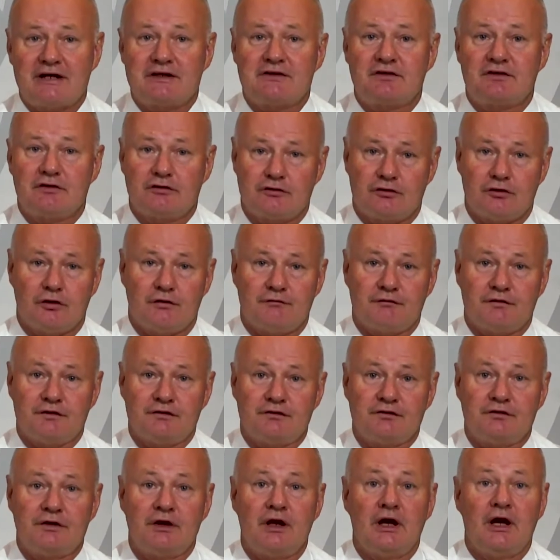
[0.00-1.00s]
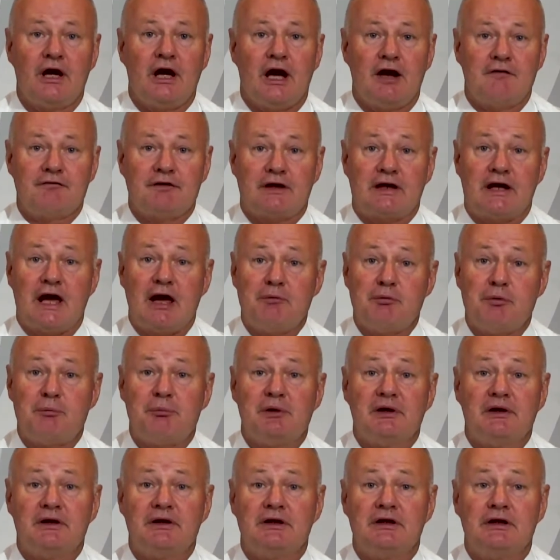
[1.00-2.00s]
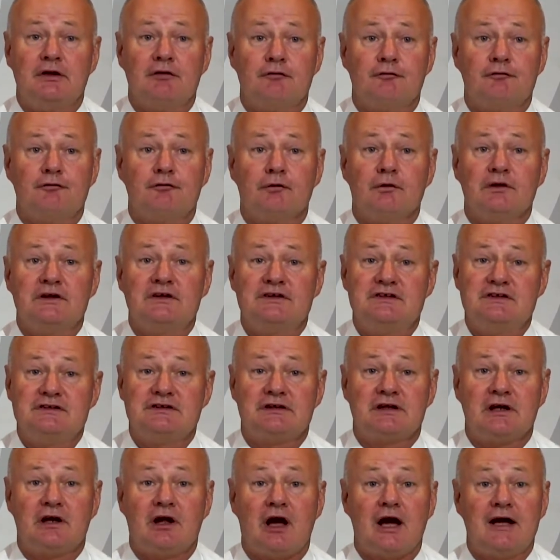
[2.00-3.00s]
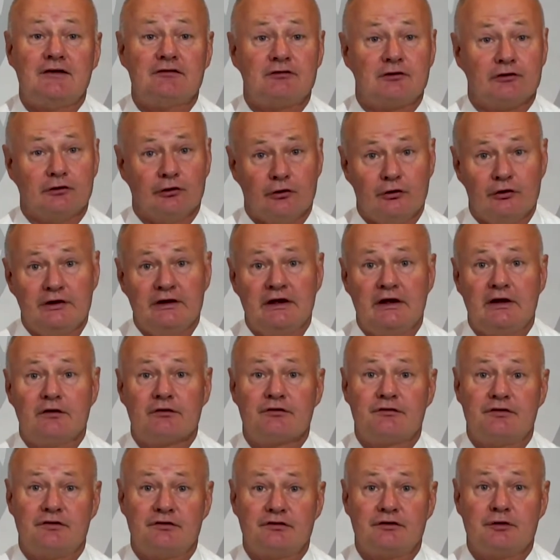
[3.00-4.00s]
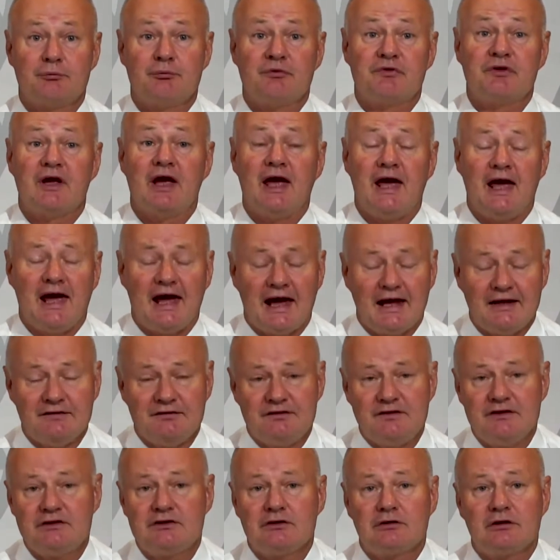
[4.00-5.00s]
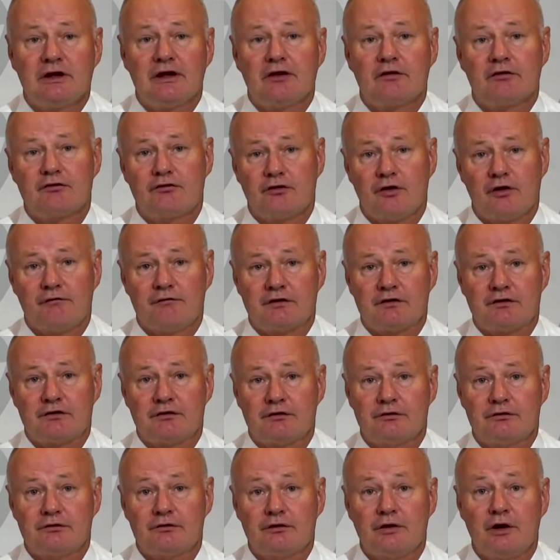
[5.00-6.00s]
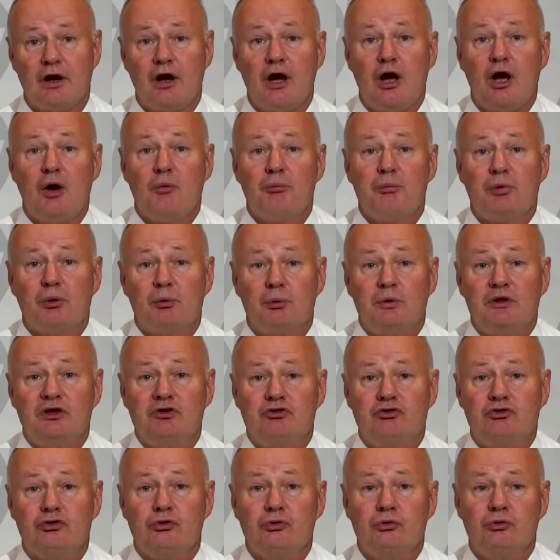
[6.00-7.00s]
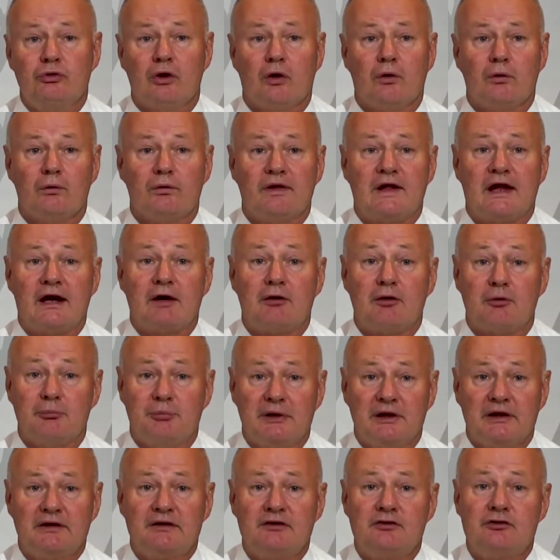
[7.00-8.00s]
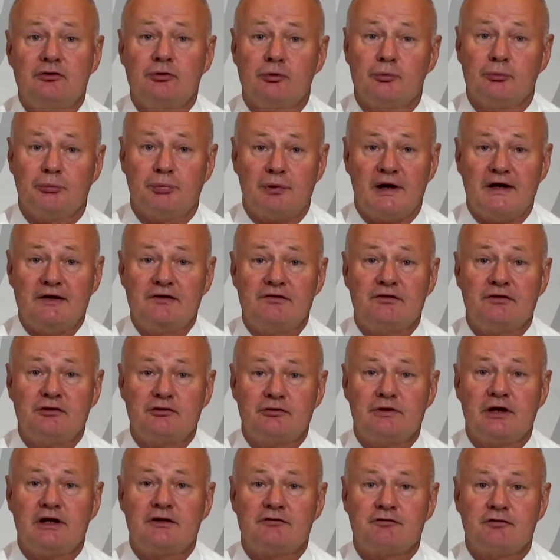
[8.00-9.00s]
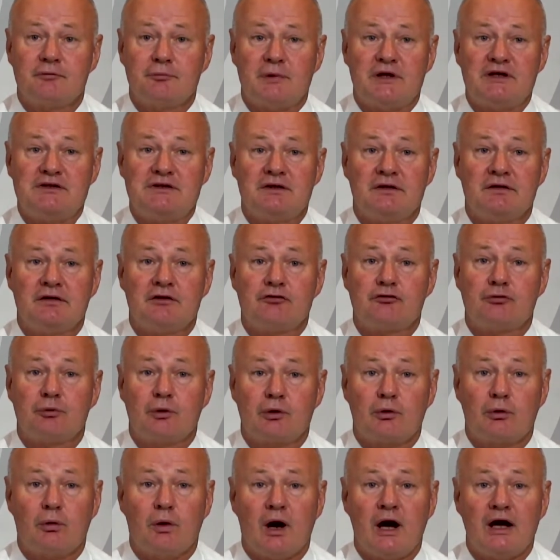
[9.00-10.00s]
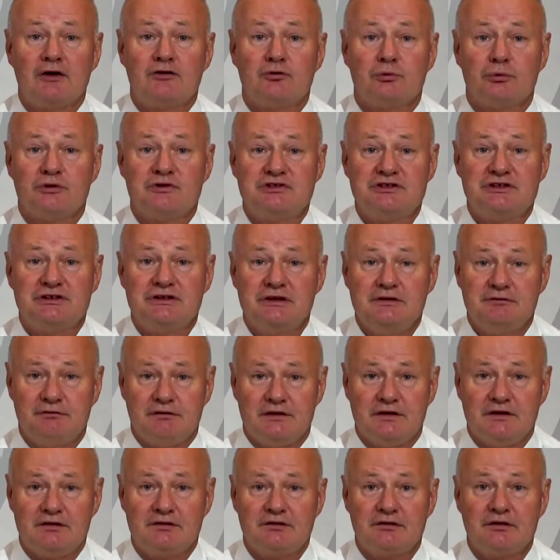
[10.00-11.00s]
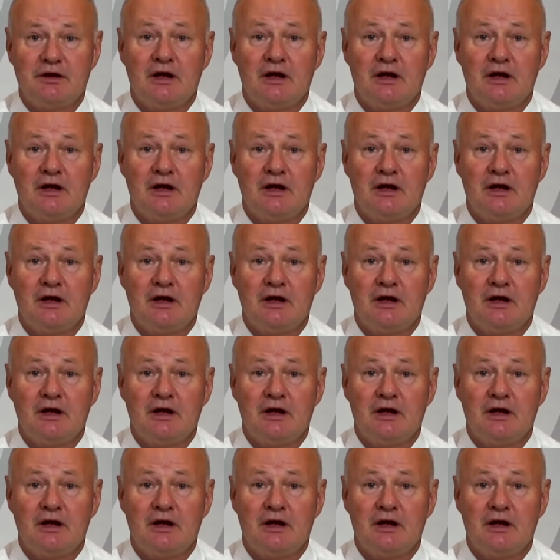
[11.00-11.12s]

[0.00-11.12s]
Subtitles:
the surface of the capability of fully digitalized learning health systems and digital health services. But we do know that our ability to embrace the transformation that's required to achieve this